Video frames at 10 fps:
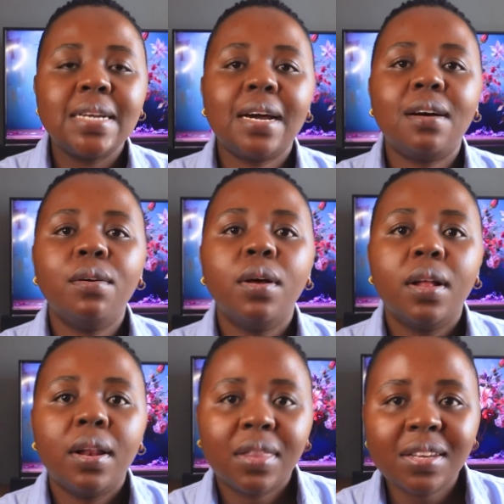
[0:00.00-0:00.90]
Now,
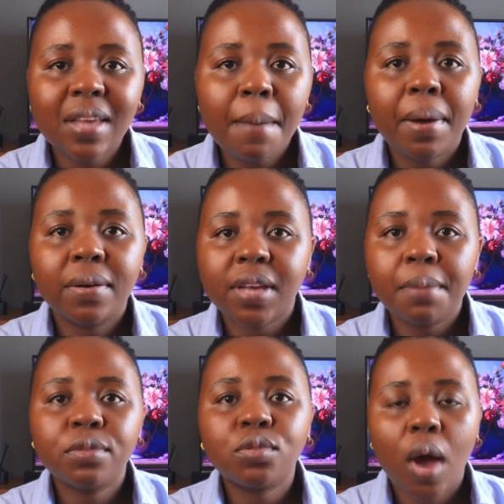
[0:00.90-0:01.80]
December, I was
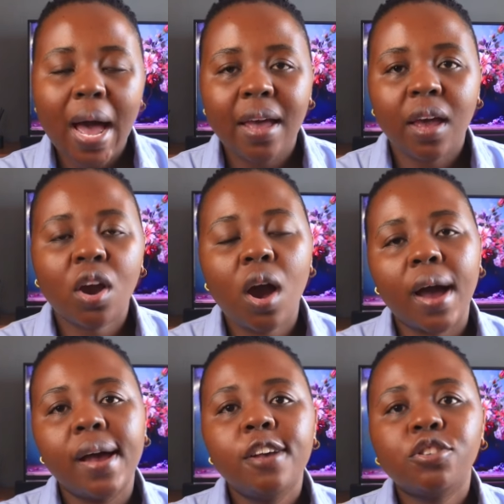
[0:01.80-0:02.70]
able to hire a
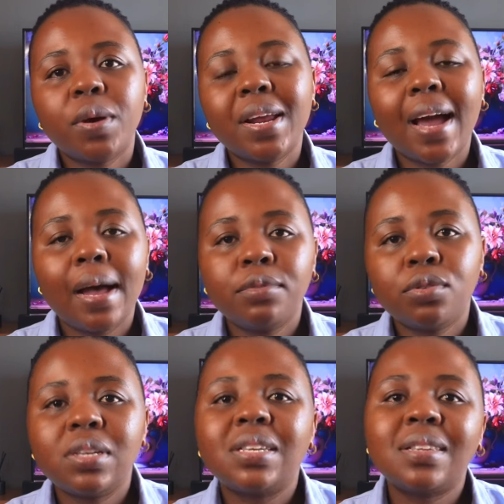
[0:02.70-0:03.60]
car. So when it comes
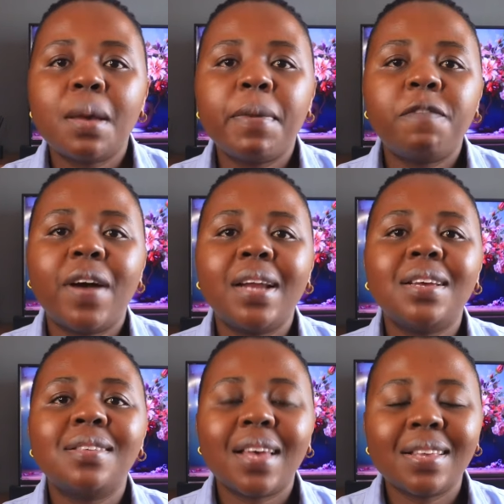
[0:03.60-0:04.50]
to the December fund,
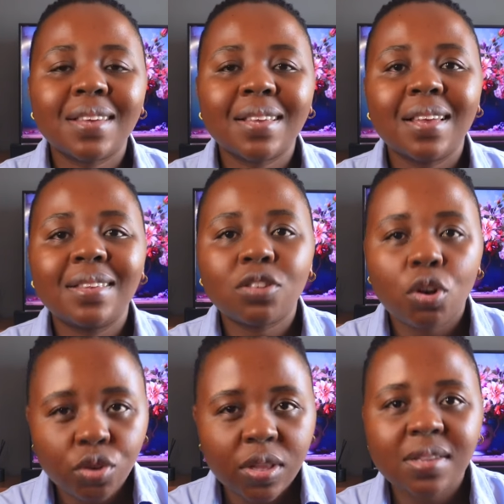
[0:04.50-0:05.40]
it's, it's, it's
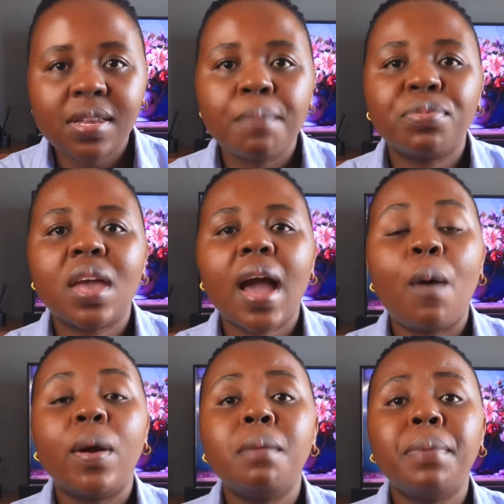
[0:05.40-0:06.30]
also the same thing. I
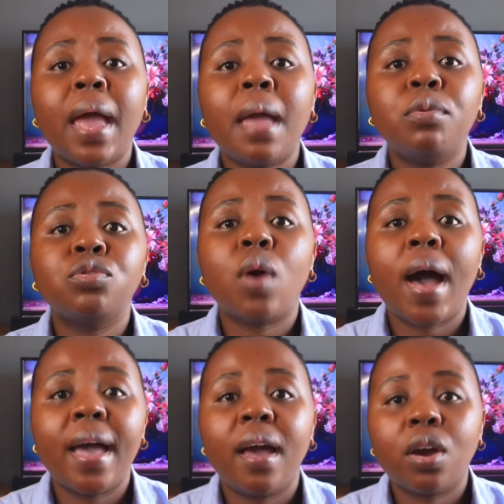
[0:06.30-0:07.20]
want to be able to
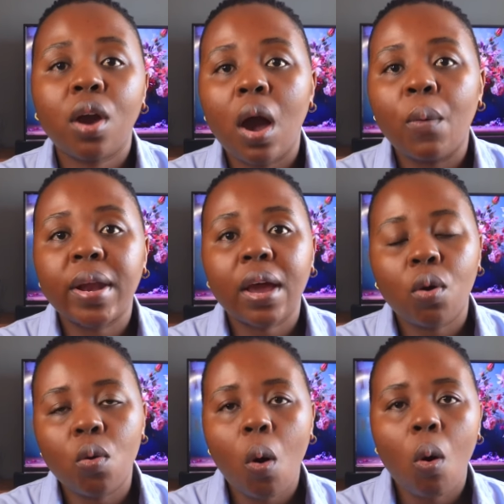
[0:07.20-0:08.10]
hire a car when I
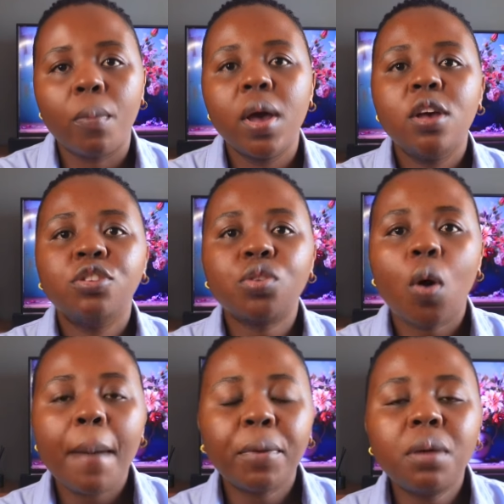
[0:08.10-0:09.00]
go home. So
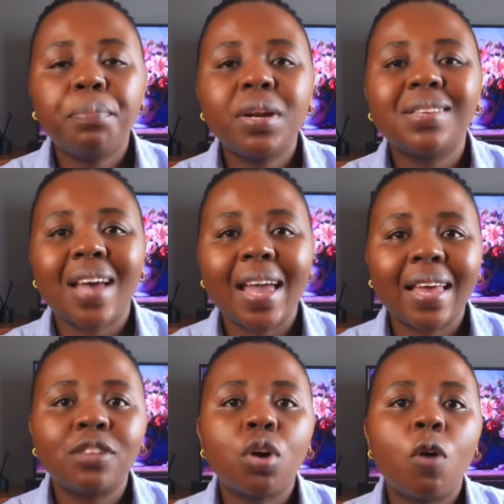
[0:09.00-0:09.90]
I'm going to put a
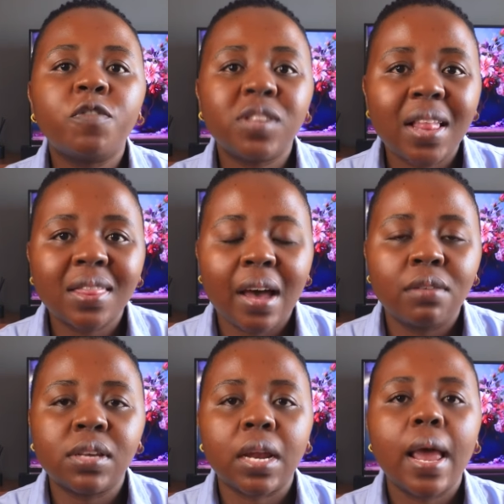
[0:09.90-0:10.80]
target of
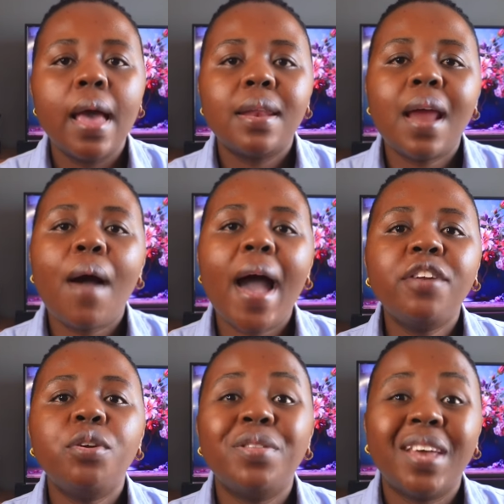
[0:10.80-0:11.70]
10,000. Now, I
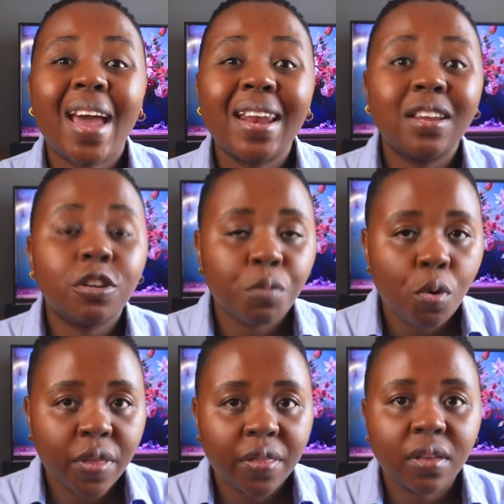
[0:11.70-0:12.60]
know that I need
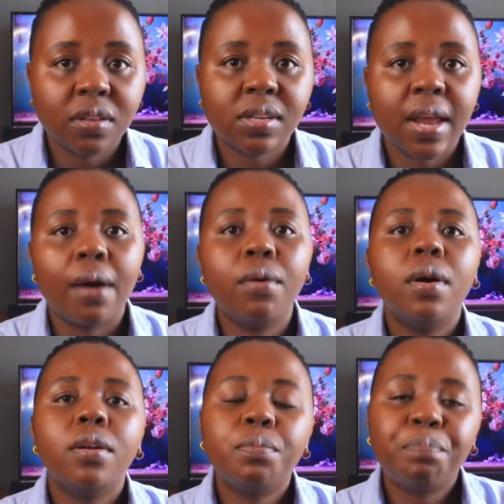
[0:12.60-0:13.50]
more than this now,
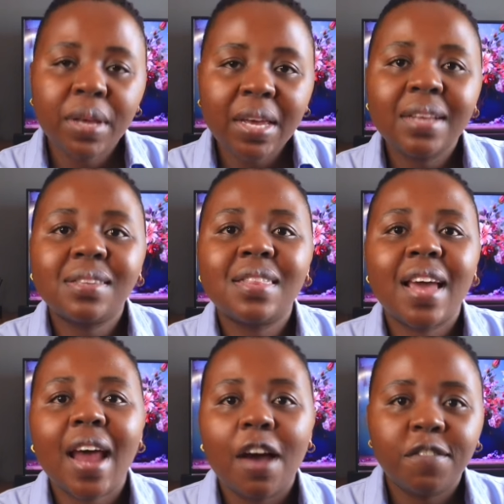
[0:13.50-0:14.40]
be it
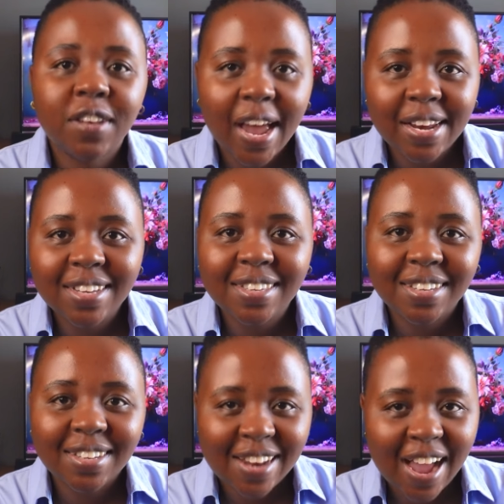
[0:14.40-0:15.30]
that I've done it
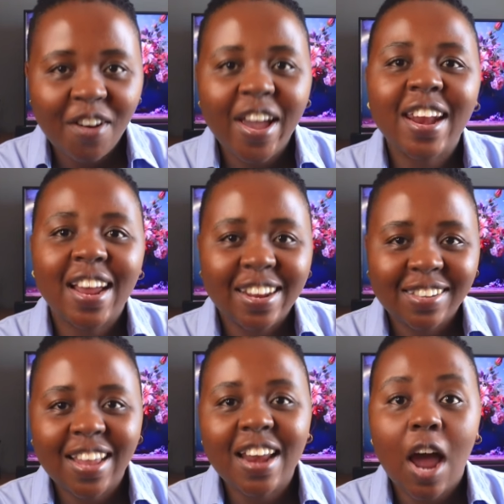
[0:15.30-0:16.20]
now and
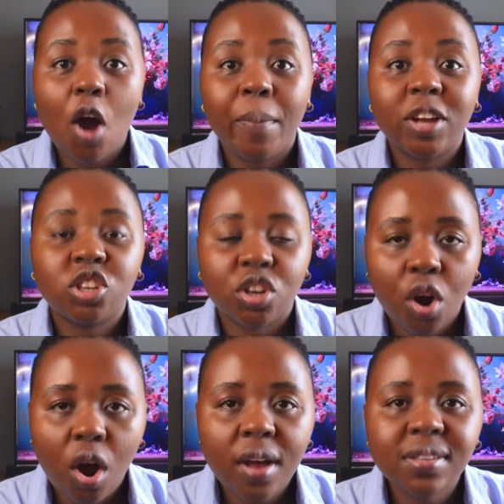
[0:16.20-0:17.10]
understand how much it
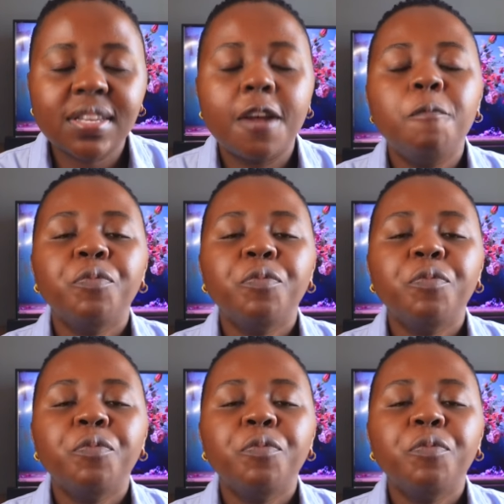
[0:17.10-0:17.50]
cost.